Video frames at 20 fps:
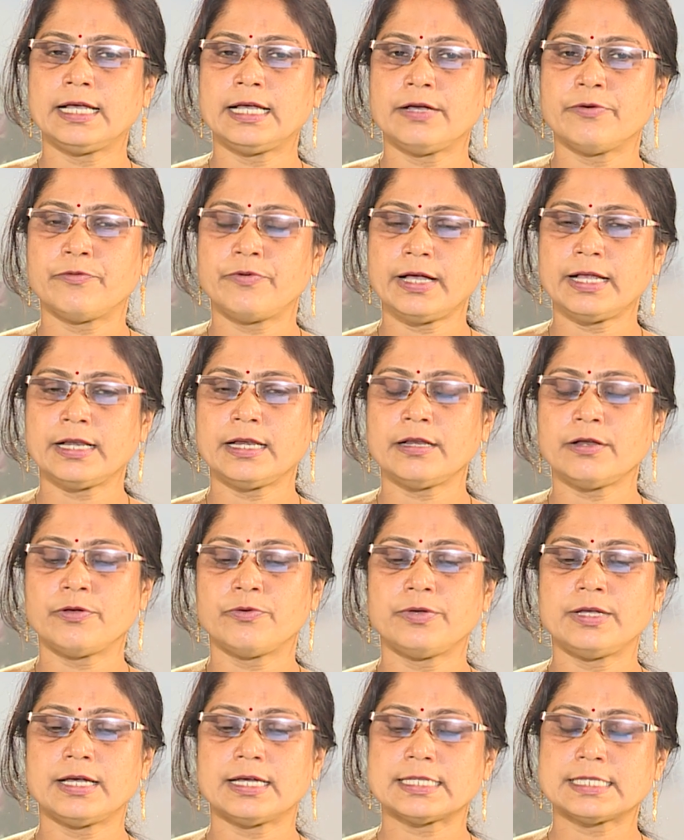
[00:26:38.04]
when
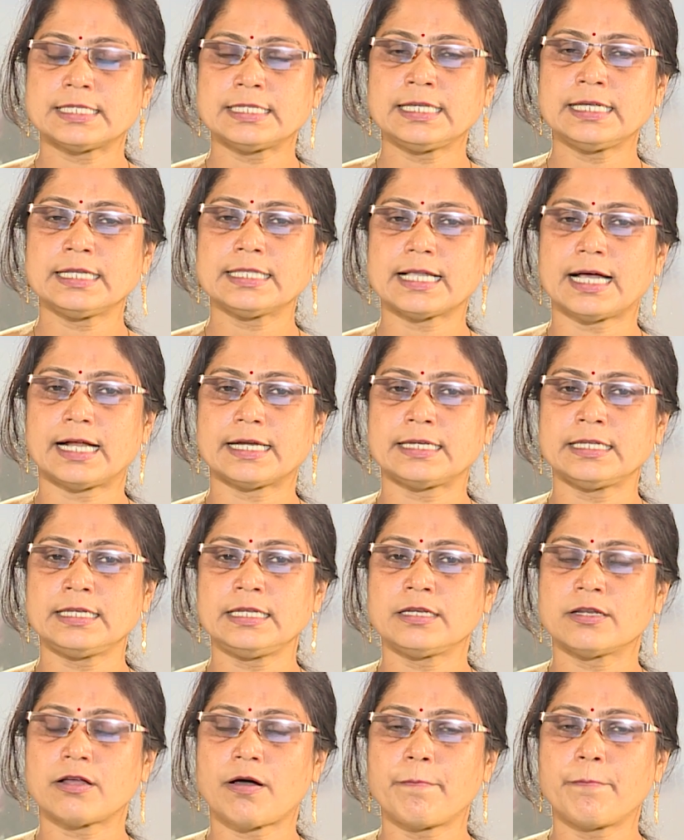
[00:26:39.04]
we are seeing that a
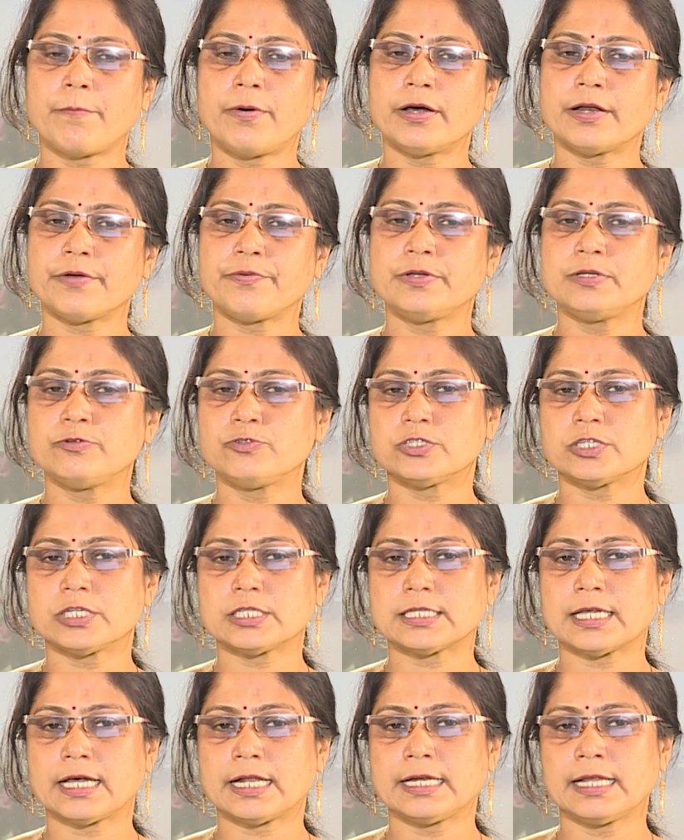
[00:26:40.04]
number of users
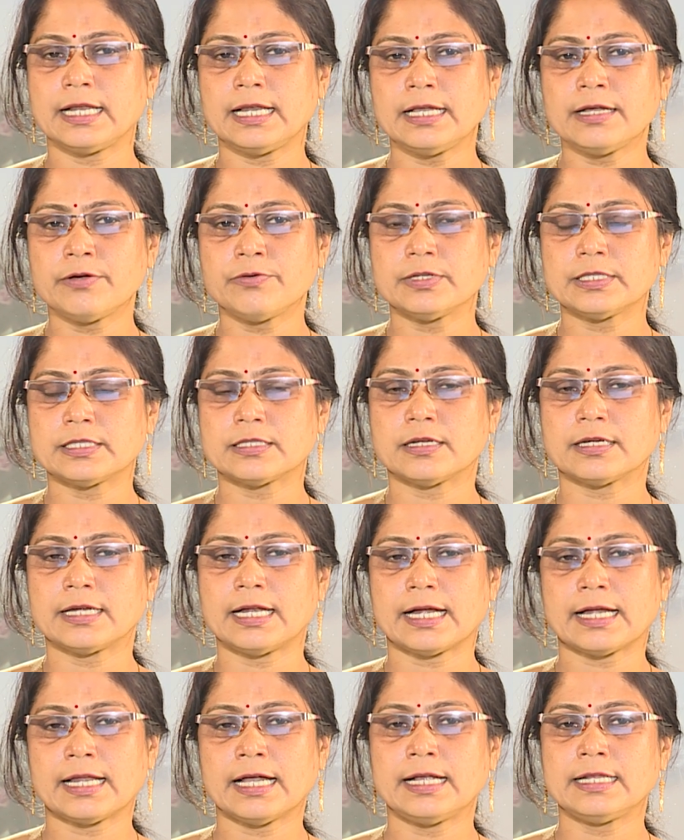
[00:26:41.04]
are dealing with the
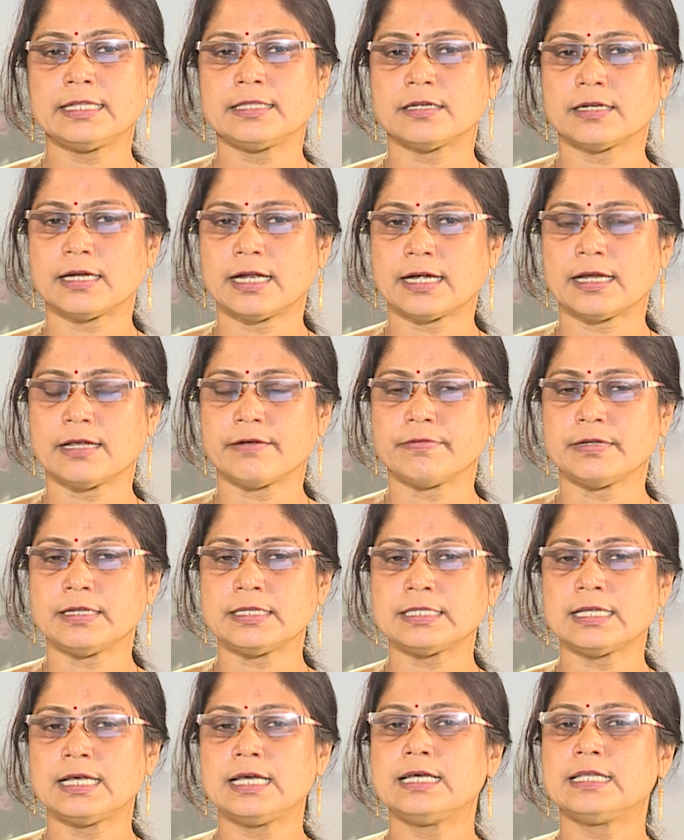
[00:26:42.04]
data in the database,
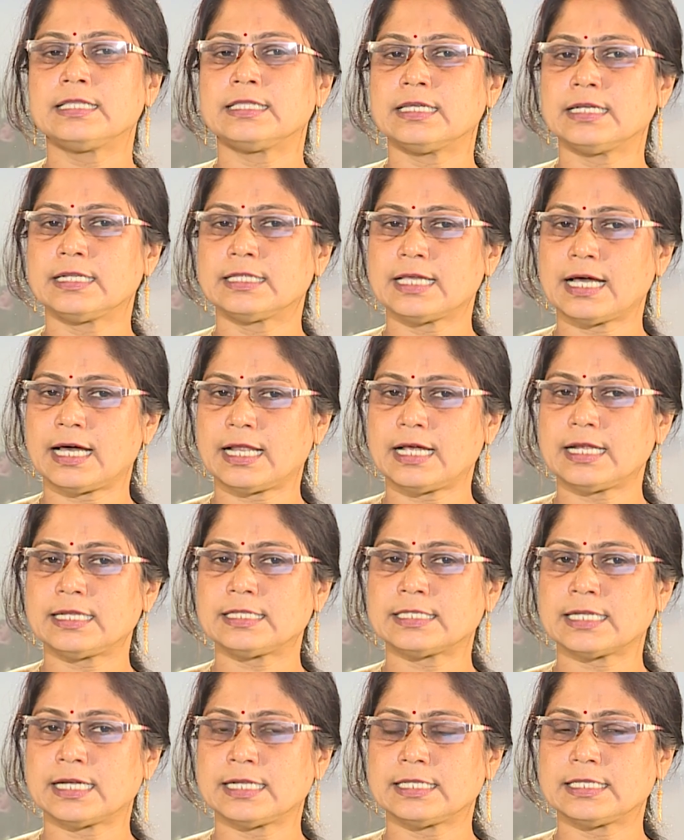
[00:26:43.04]
then there are
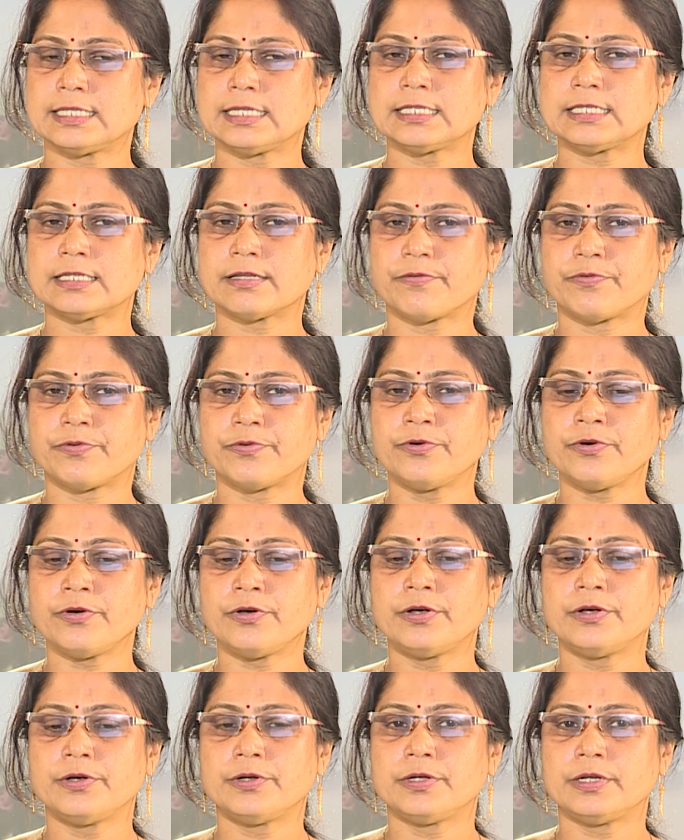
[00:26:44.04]
chances of
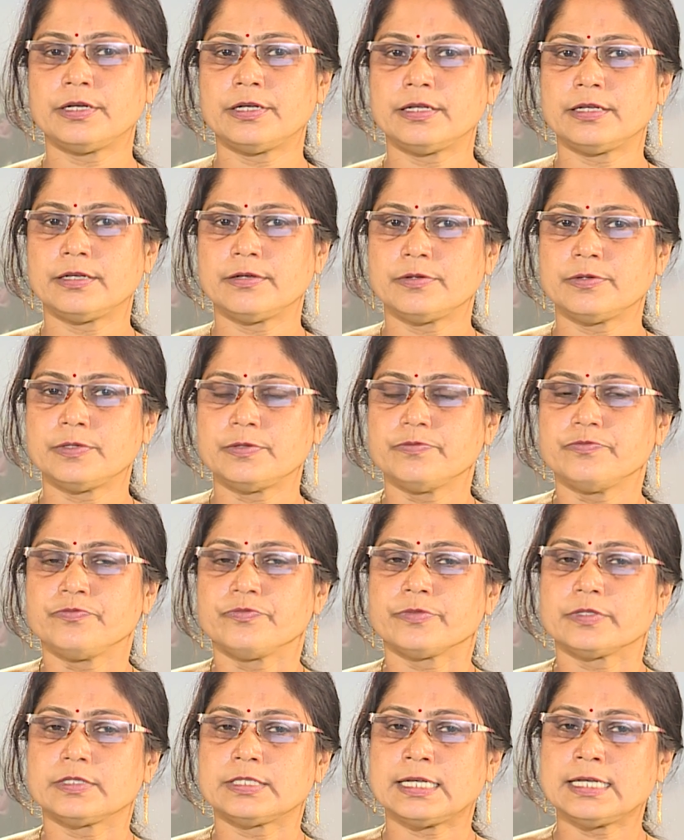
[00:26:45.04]

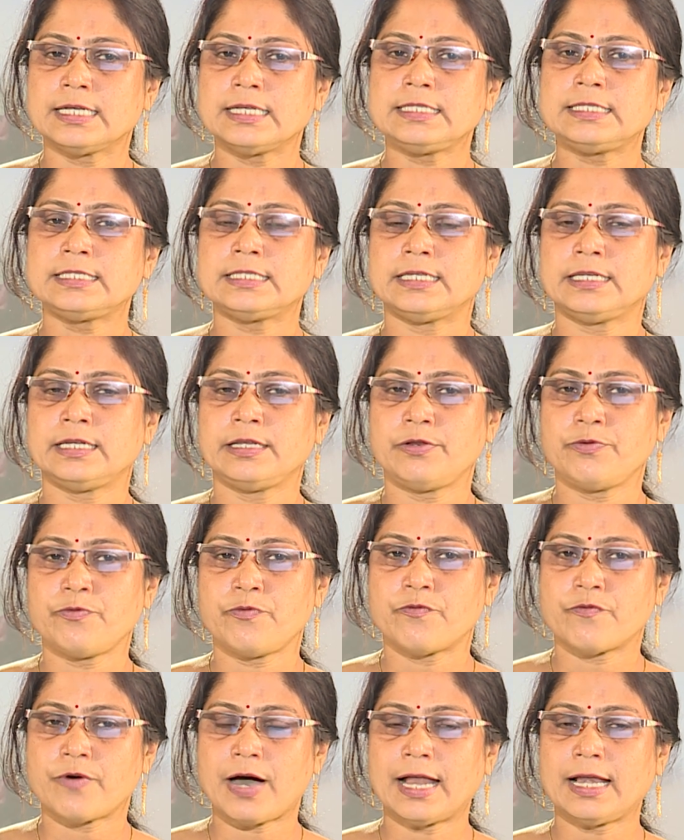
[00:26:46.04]
change in
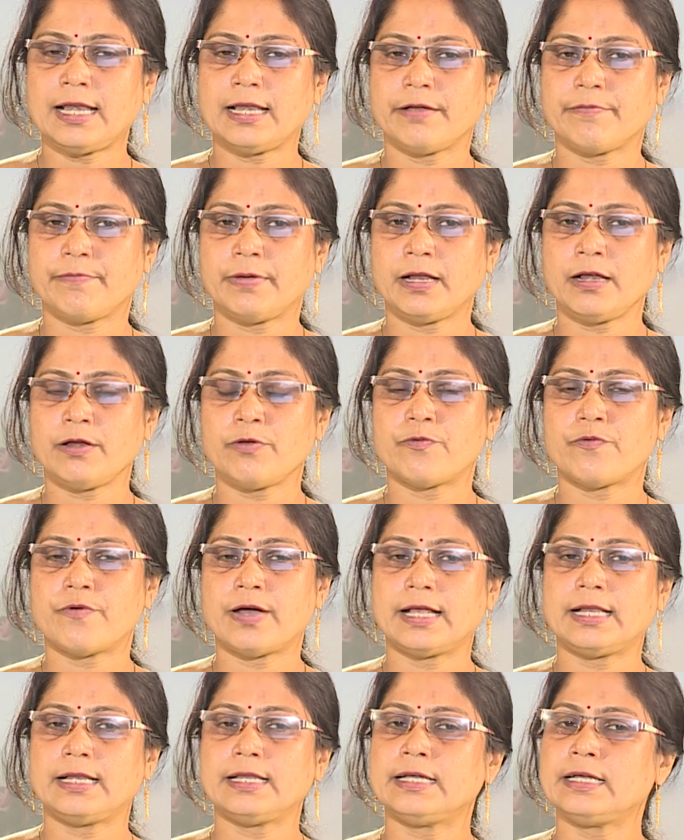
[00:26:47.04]
one level,
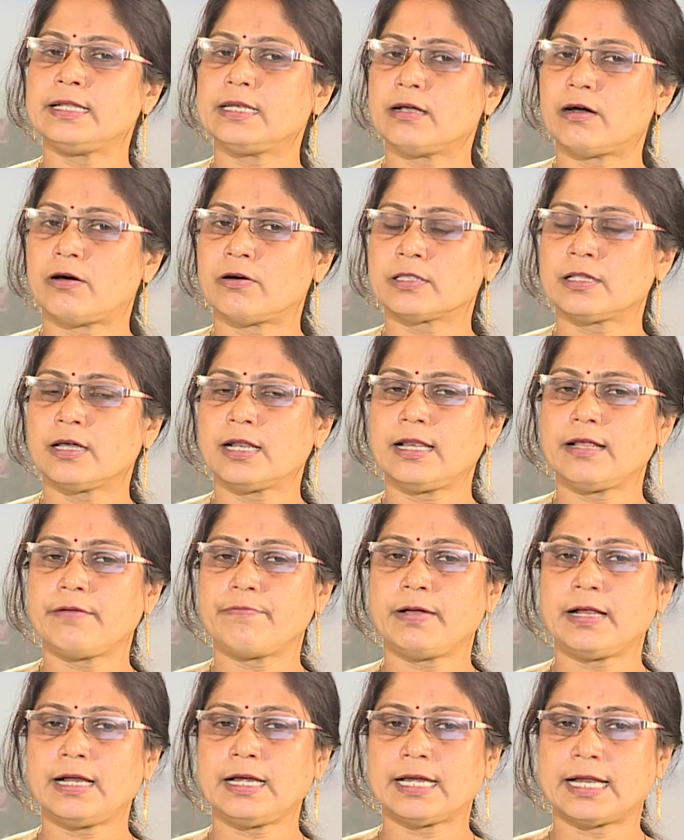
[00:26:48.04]
while in other
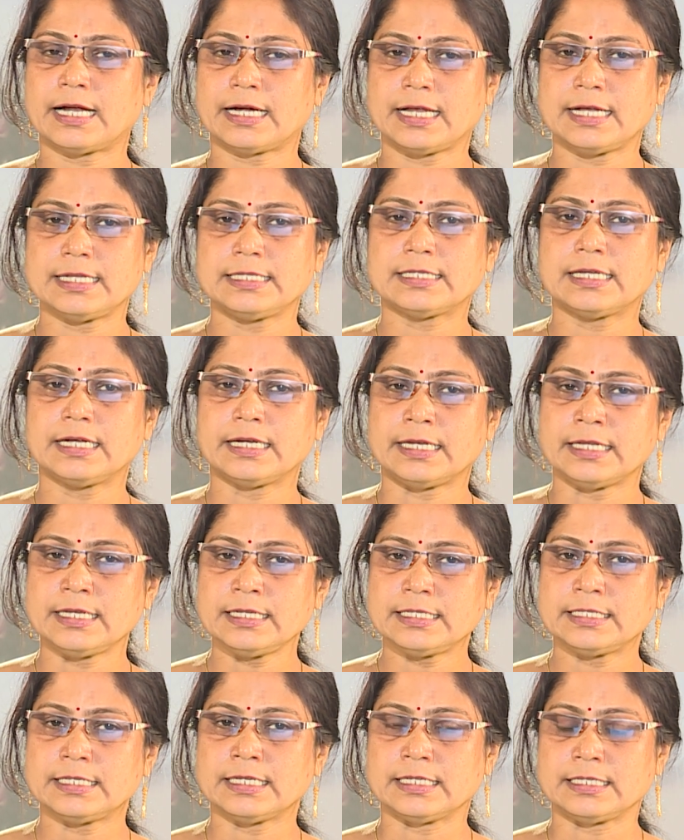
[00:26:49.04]
level data is getting
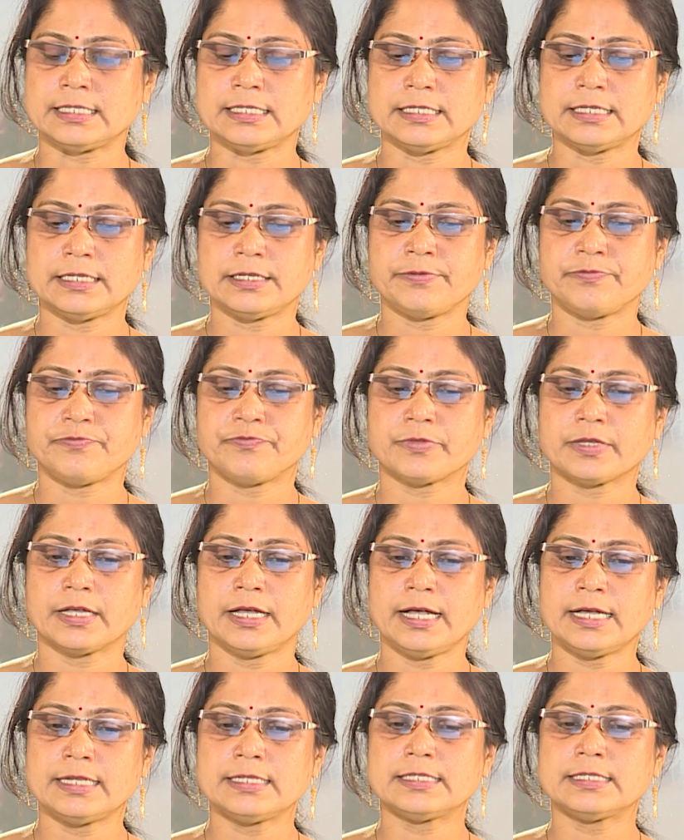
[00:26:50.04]
changed.
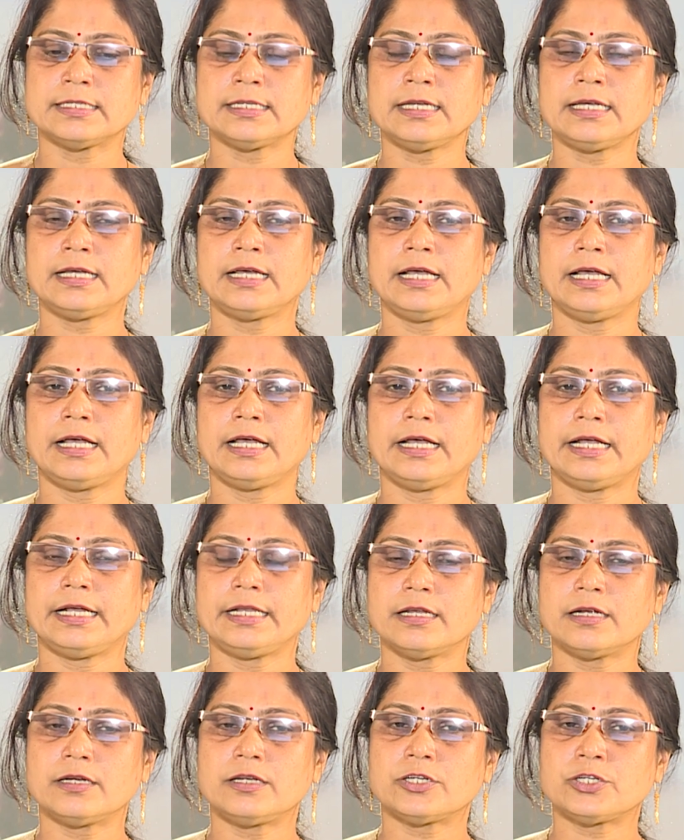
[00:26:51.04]
Hence, in
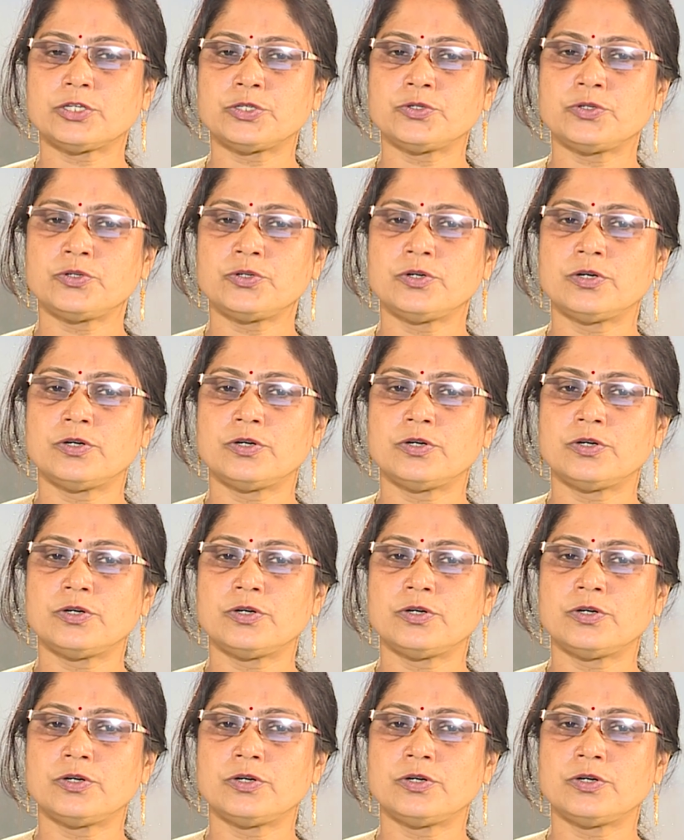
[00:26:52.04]
order to